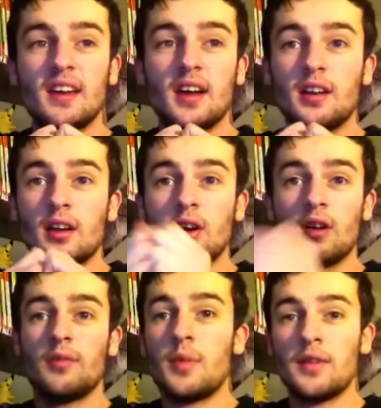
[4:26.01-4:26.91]
I
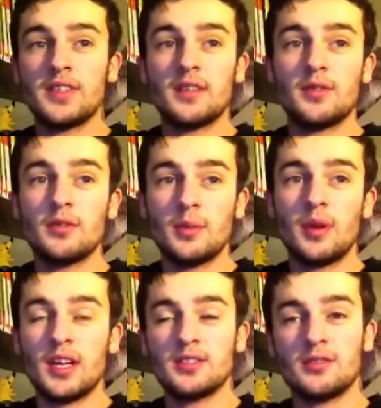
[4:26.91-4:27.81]
know I've seen a few
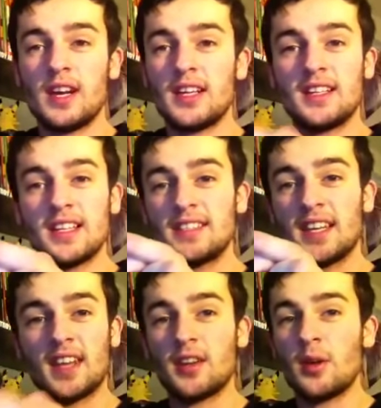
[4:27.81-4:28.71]
replies already. They're saying
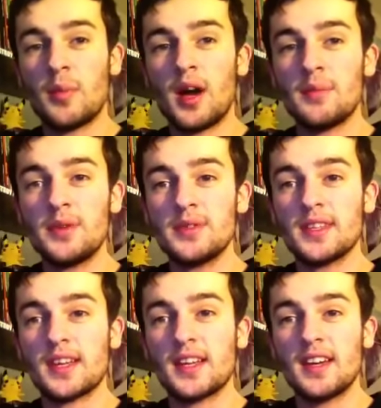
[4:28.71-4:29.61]
they don't buy
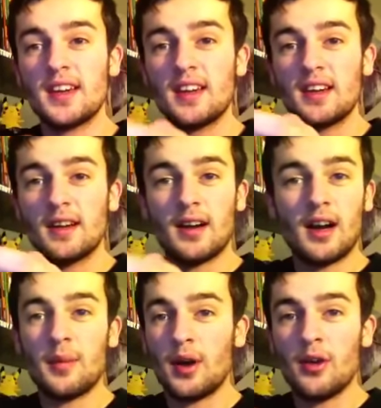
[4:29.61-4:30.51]
music.
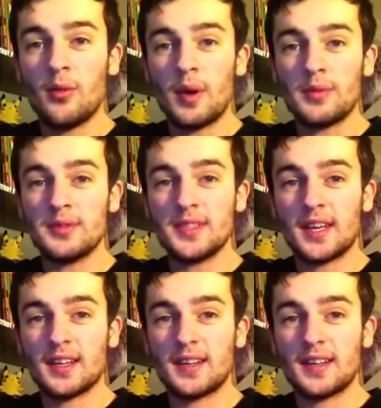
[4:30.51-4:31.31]
I buy all my music.